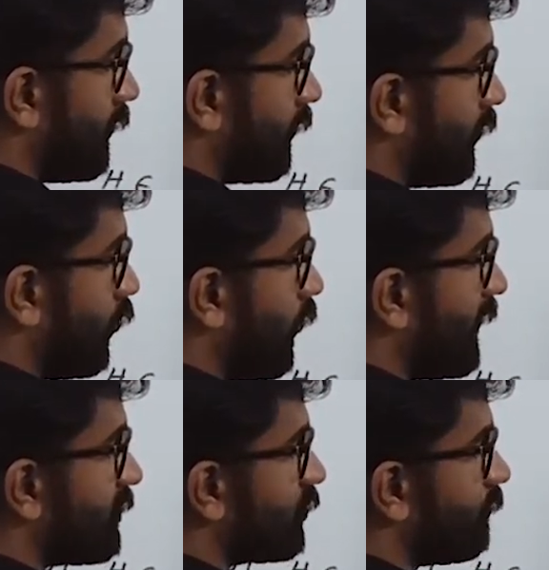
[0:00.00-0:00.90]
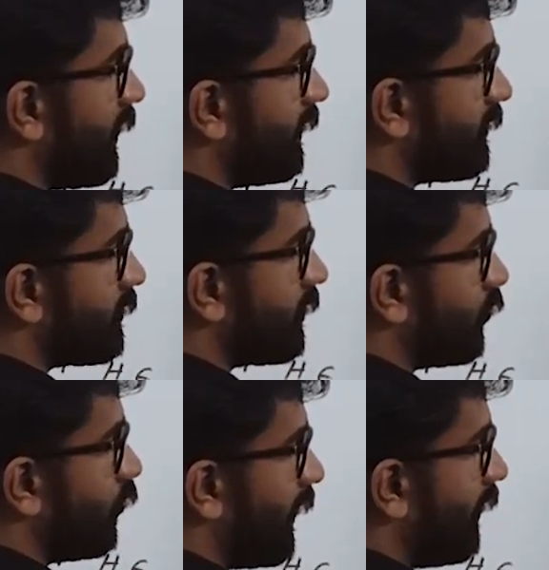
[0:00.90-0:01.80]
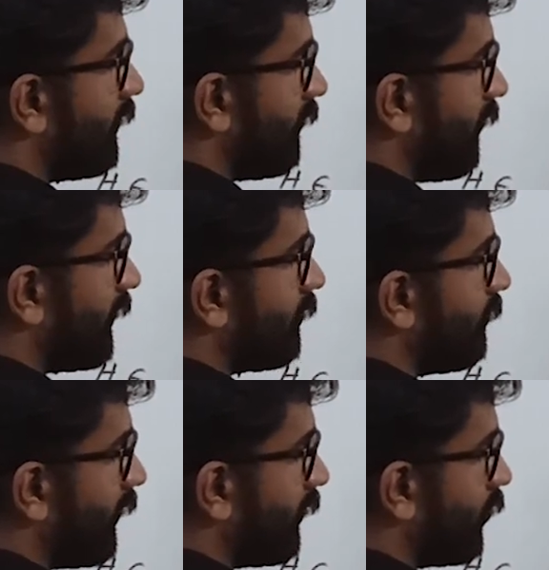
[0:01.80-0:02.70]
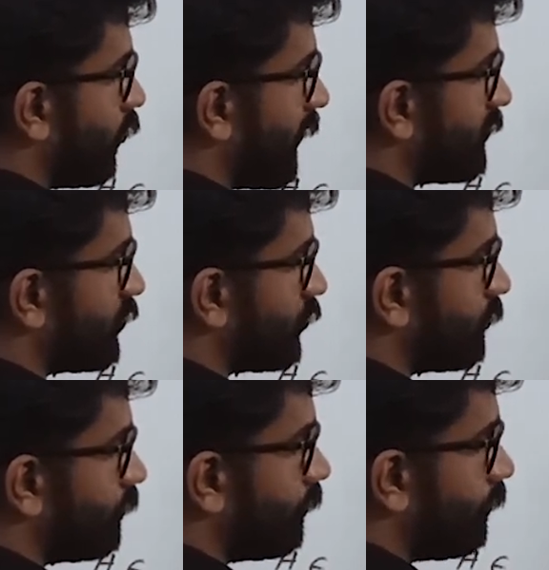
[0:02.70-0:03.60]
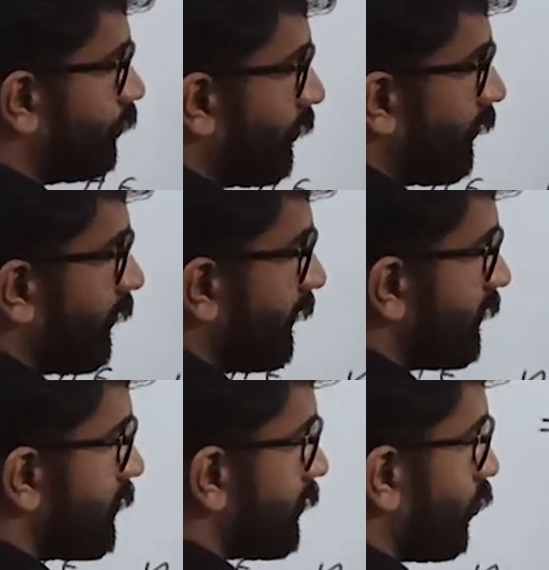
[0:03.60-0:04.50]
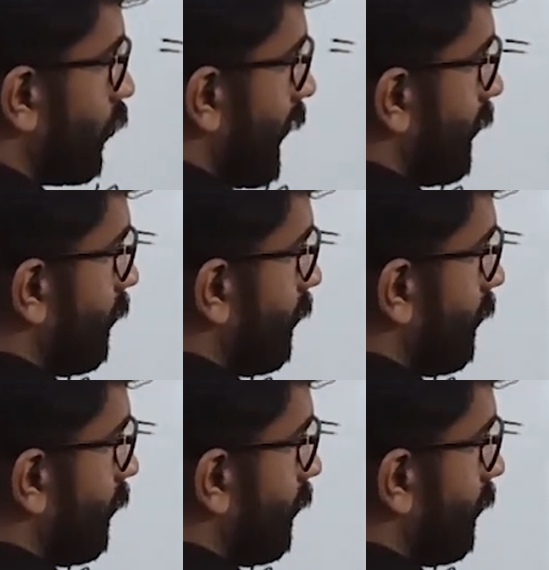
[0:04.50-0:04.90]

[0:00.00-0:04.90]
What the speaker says: QH minus QL divided by QH. That is 1